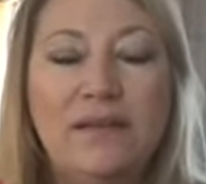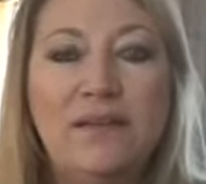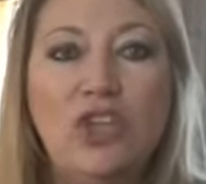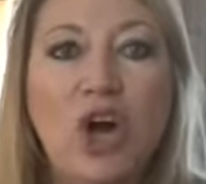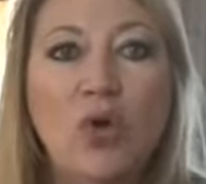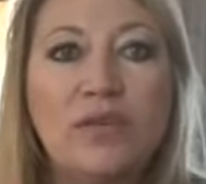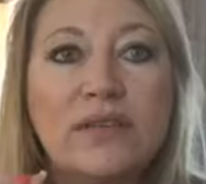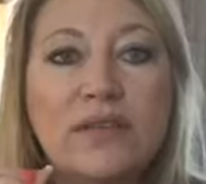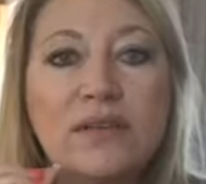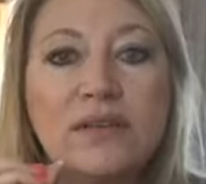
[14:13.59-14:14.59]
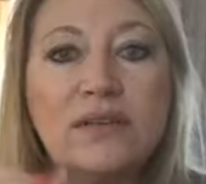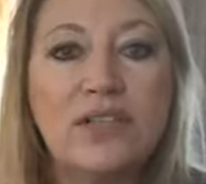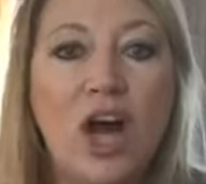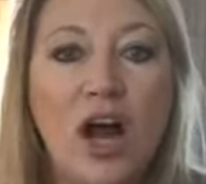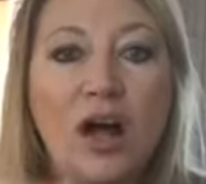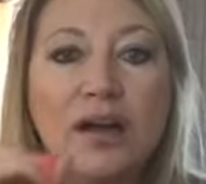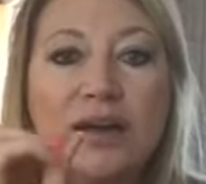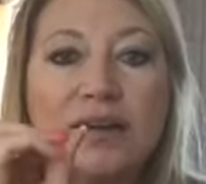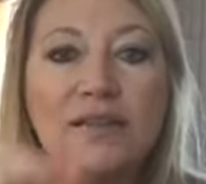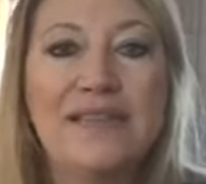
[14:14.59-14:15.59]
Don't talk
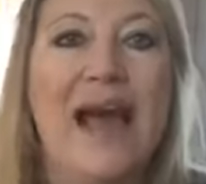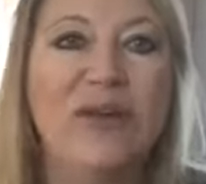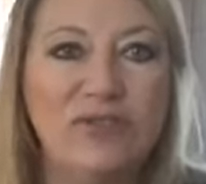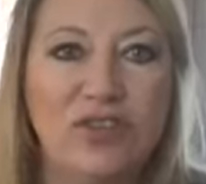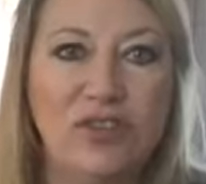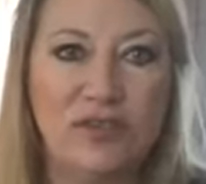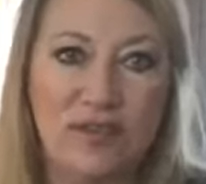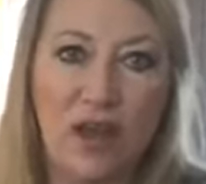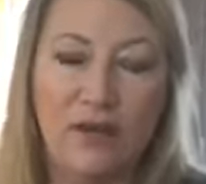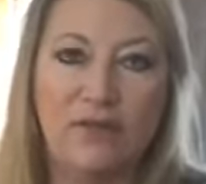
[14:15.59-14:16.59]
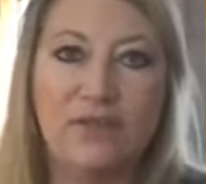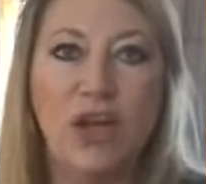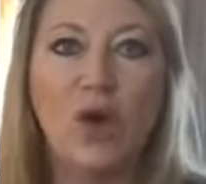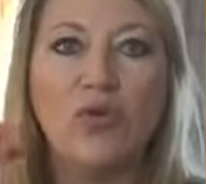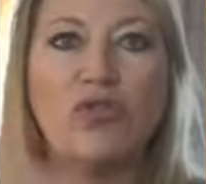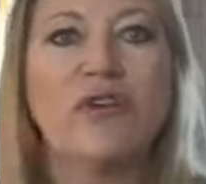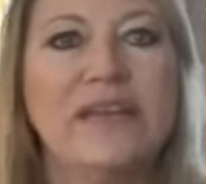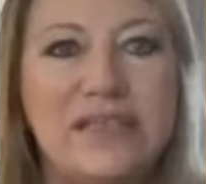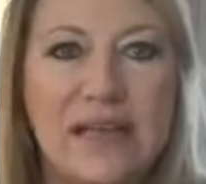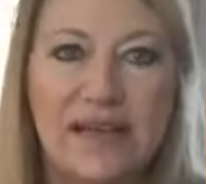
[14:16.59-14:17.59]
down to yourself. Don't
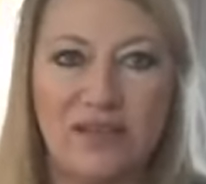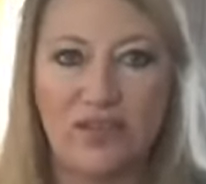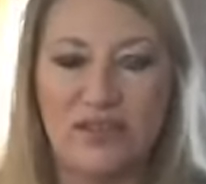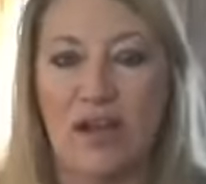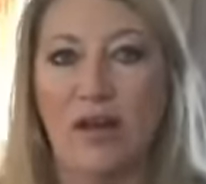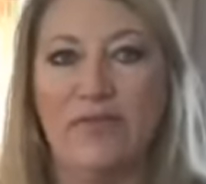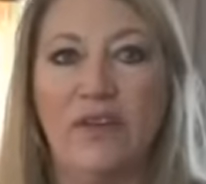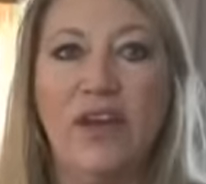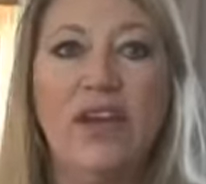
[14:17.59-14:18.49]
criticize yourself.